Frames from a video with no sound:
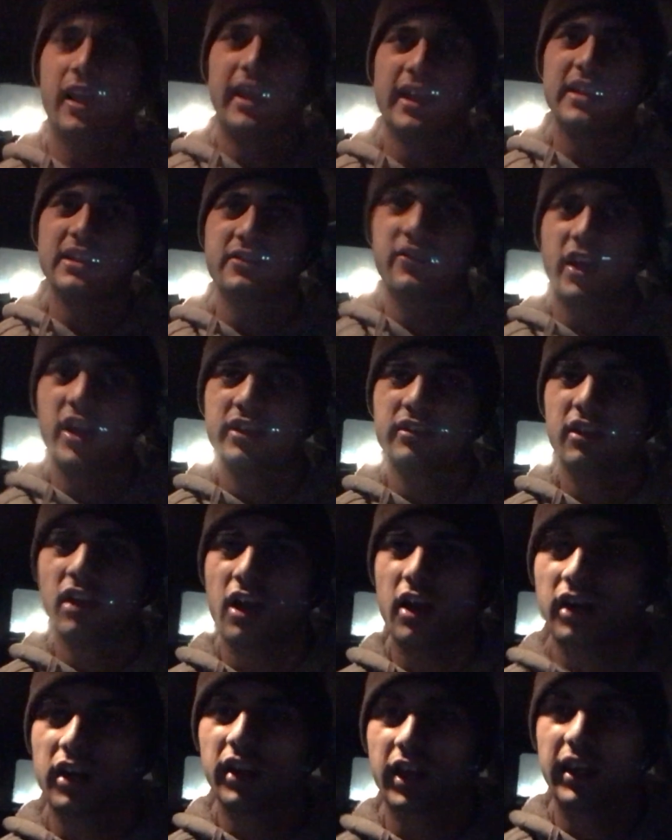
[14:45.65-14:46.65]
and it's very
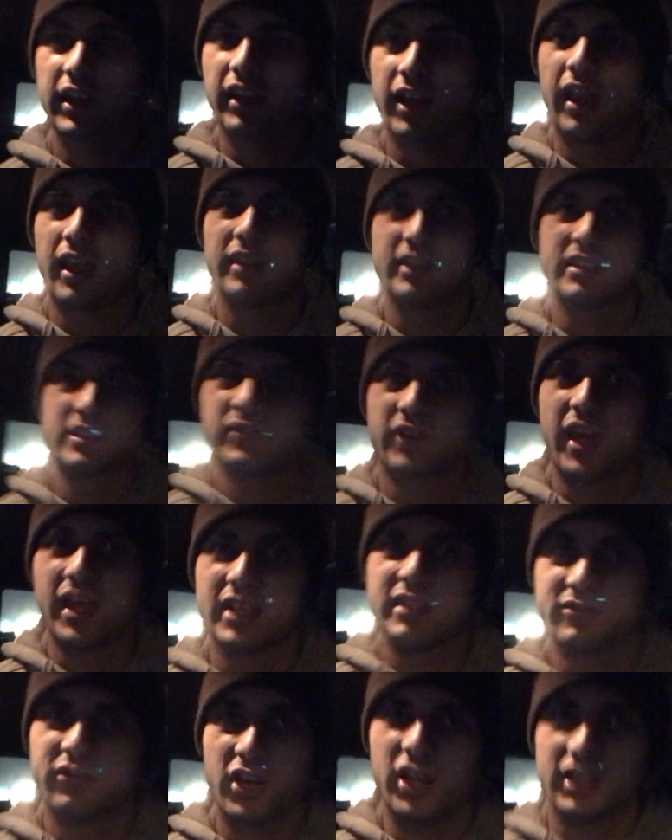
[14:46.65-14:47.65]
dark and this
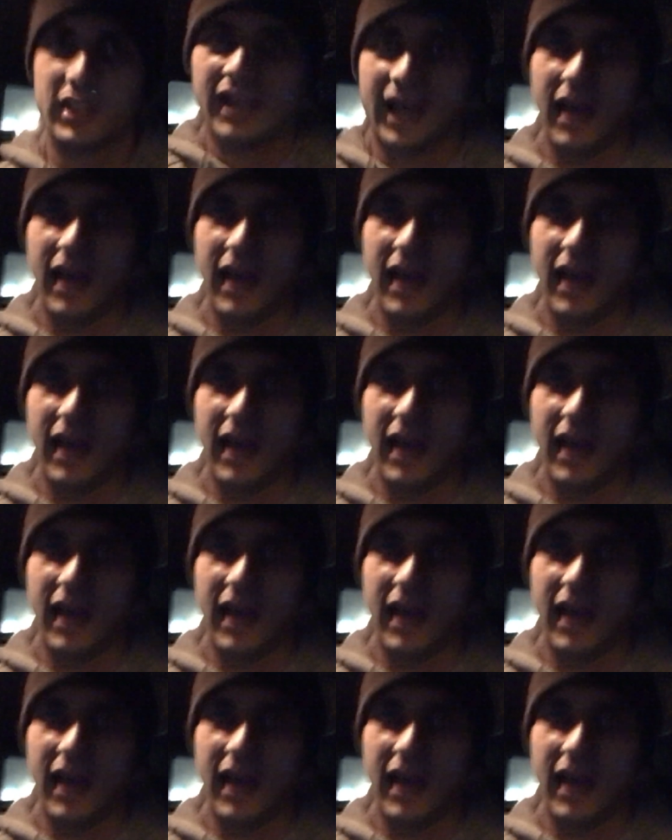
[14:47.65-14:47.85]
van is very